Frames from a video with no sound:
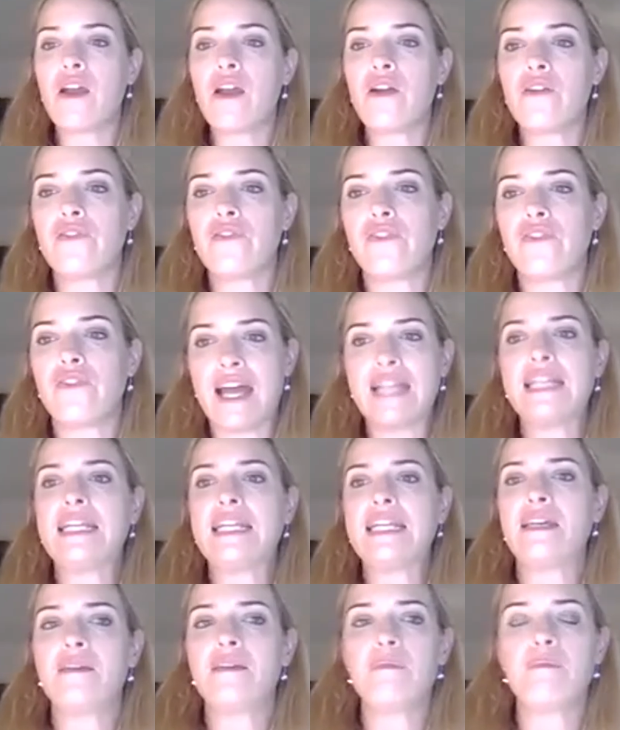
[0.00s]

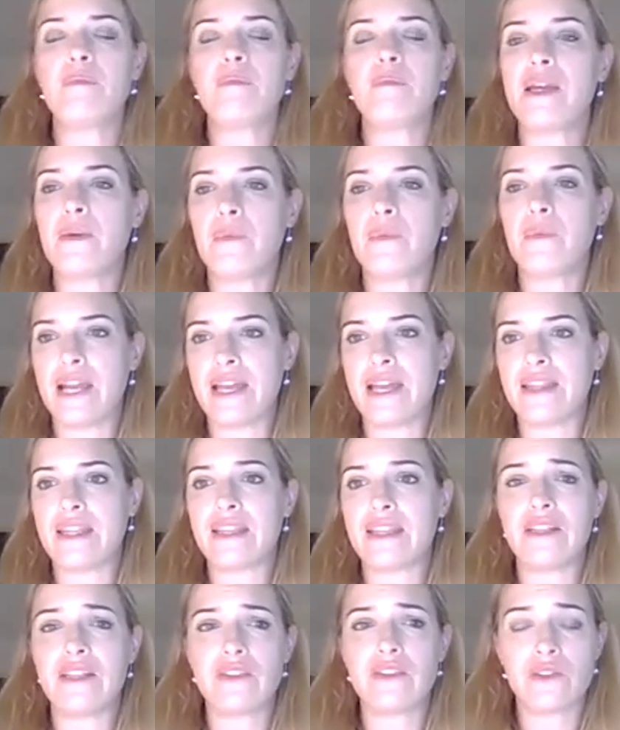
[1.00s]
Finally, be aware that
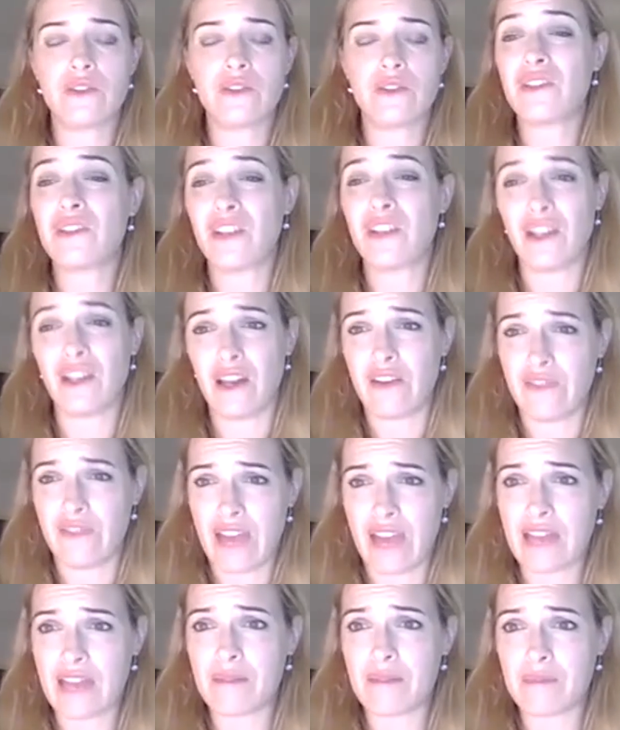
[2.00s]
there is also a lot of
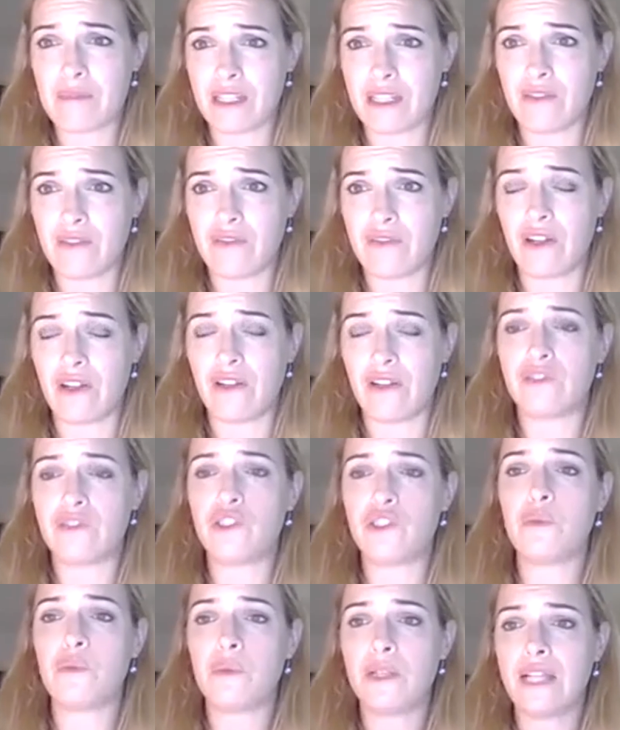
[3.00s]
admin involved. You
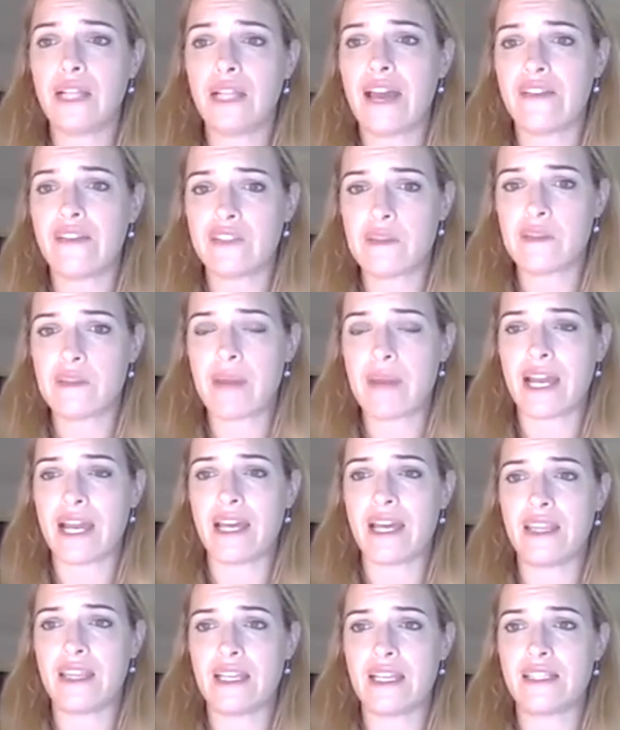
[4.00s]
will have to pay
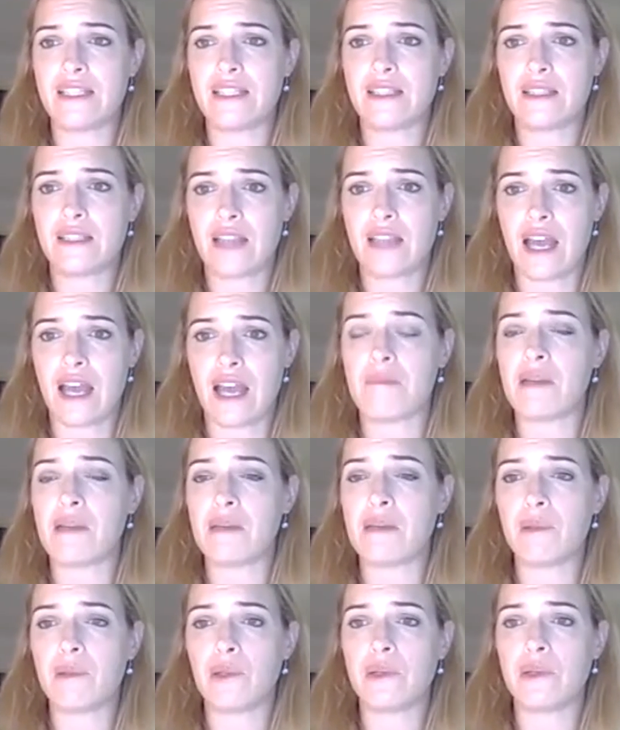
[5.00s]
these
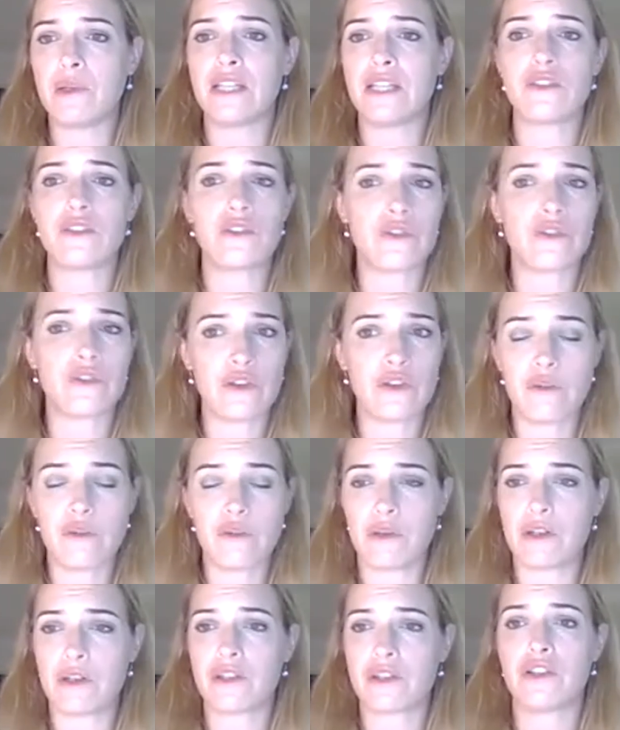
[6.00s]
employees through your
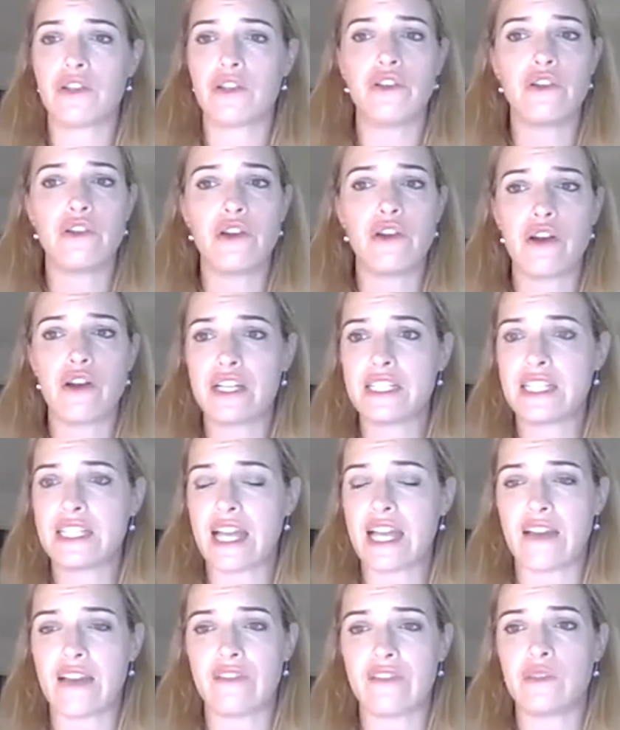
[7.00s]
books, so you're going to
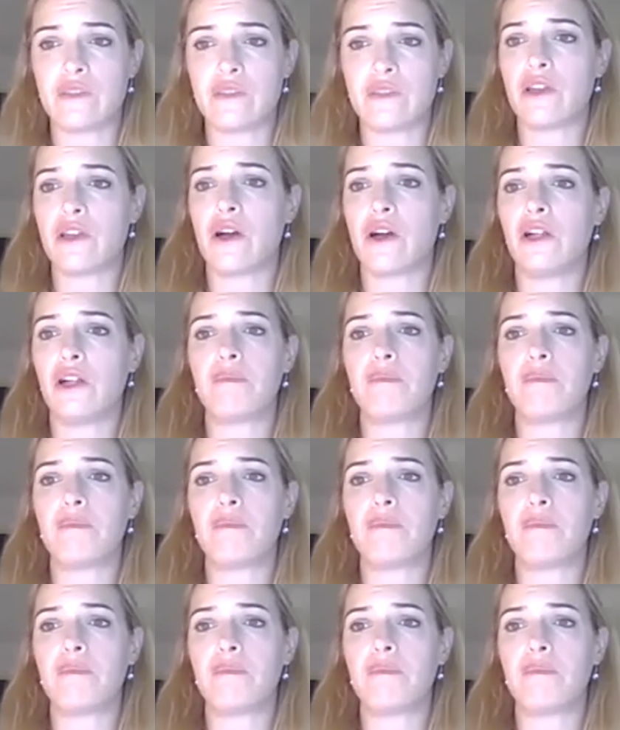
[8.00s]
have to withhold